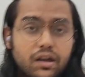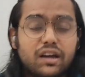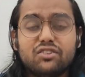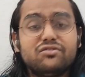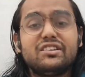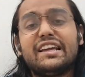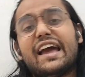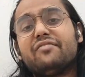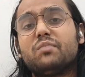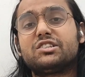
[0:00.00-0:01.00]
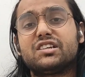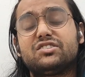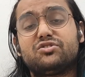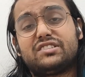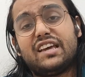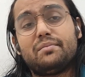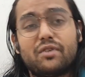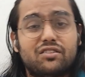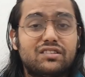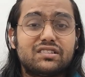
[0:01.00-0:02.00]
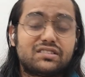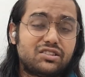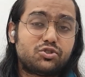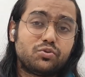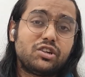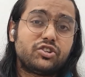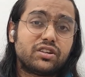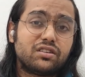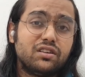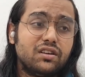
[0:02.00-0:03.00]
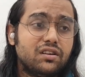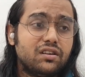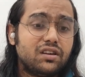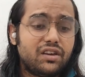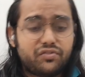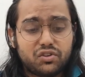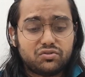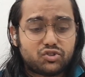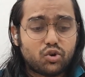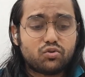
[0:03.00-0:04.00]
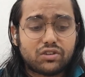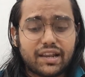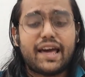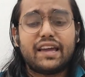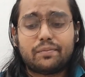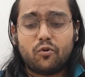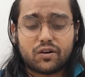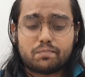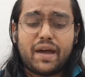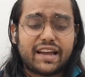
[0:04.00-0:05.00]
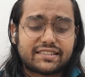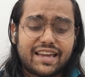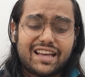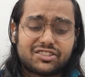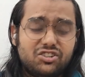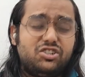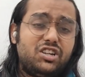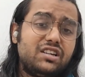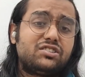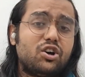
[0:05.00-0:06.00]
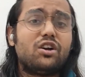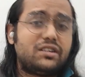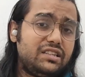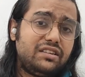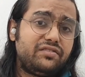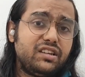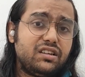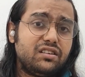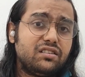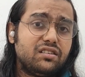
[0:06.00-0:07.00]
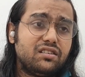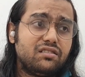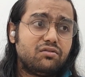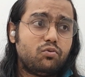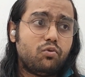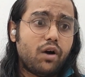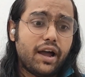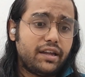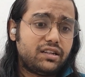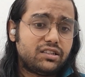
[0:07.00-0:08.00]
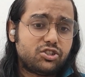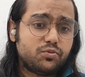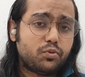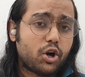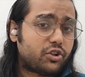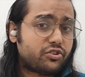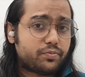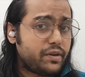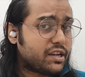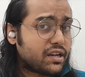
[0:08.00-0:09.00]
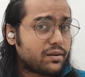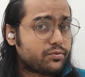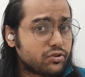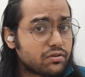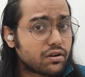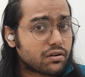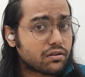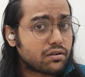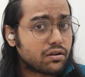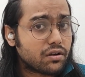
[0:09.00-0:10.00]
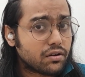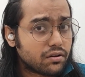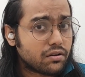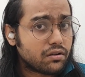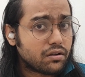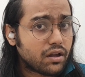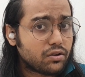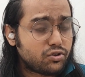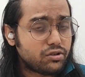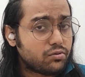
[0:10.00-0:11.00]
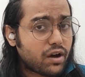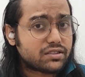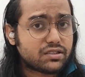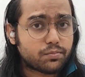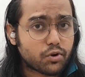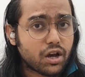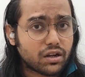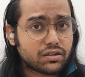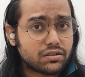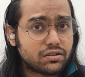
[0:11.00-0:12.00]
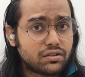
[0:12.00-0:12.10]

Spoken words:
I don't really have much else to say about this situation. If you don't like what Max Caster does on TV, why didn't you bother speaking up sooner? Do you watch the product?